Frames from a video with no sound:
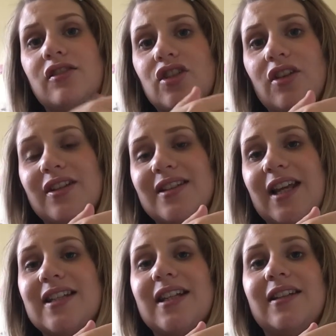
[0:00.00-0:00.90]
do the
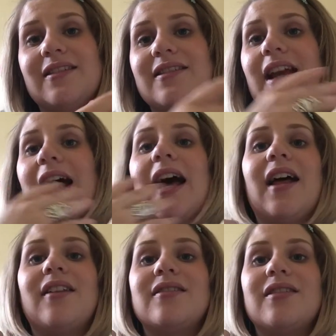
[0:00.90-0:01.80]
settings,
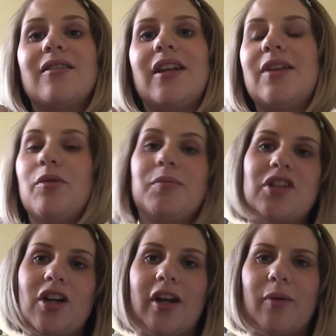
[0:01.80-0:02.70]
and it would be
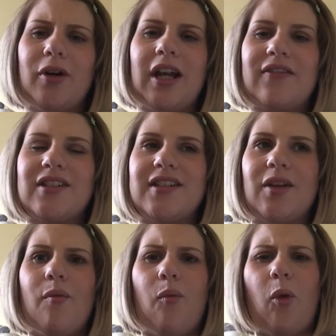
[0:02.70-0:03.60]
done. I wouldn't have to sit and